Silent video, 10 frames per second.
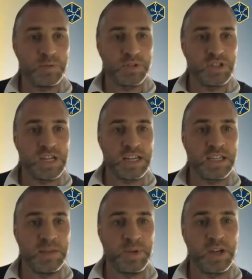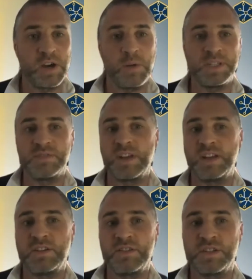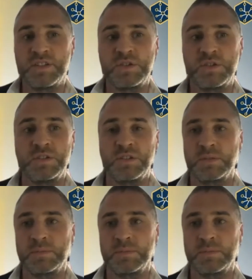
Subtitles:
suggest keeping copies of any other zones?